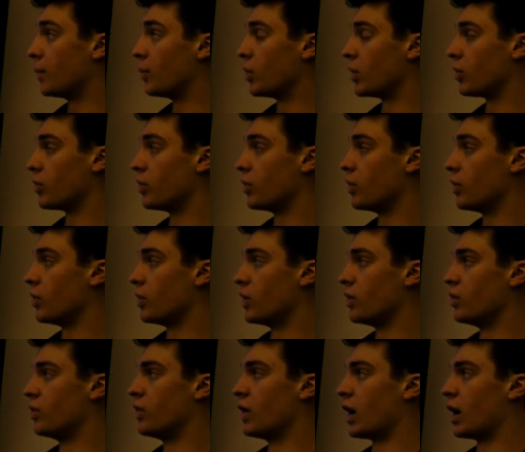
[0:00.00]
but
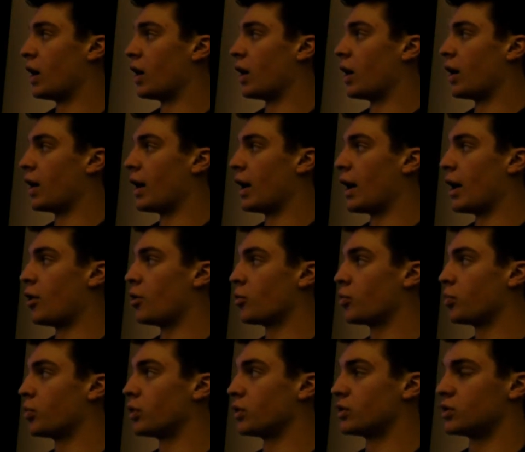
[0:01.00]
the
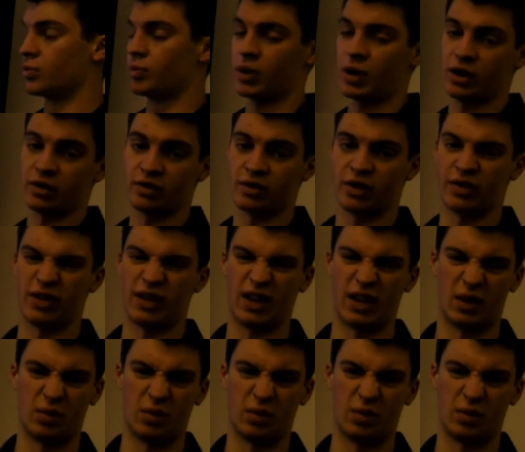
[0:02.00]
output depends on the